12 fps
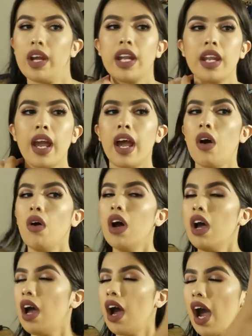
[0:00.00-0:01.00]
right now.
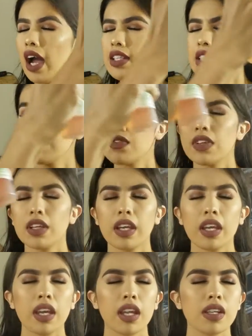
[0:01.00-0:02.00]
I just feel
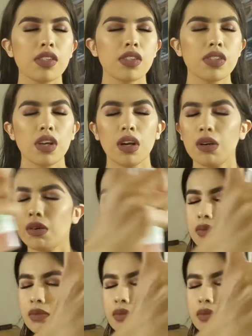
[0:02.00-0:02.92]
like it's so